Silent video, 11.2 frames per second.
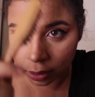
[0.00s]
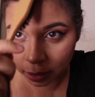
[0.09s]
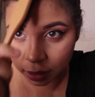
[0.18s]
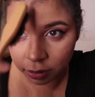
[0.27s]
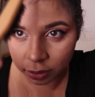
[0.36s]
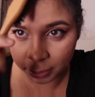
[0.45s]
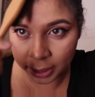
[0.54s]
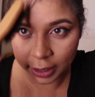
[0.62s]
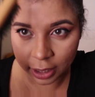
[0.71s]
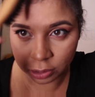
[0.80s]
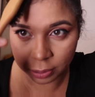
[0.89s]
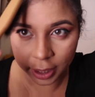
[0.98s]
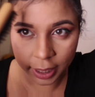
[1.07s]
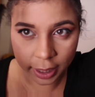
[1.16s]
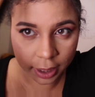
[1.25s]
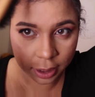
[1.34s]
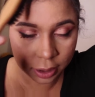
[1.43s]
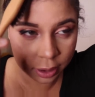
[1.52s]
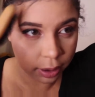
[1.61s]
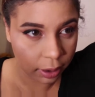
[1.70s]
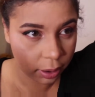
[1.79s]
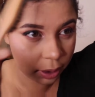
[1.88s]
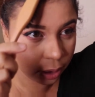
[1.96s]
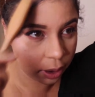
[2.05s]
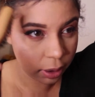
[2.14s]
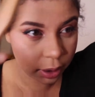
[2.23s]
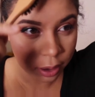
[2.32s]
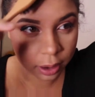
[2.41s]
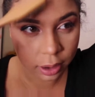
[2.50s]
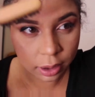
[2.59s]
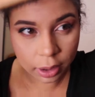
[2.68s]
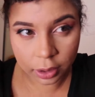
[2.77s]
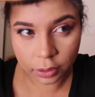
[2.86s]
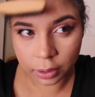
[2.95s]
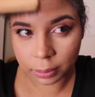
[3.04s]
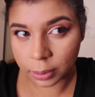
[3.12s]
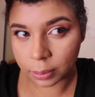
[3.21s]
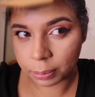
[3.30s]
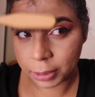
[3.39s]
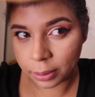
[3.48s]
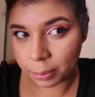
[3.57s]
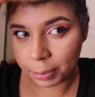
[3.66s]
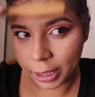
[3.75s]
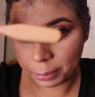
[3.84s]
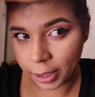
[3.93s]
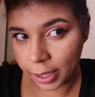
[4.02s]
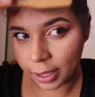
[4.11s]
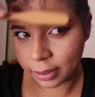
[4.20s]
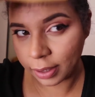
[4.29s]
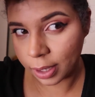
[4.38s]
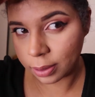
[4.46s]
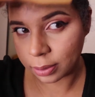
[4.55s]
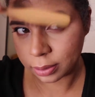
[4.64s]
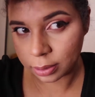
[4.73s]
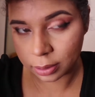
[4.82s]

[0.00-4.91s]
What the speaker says: So it's just my natural hair. I do want all my little baby hairs out.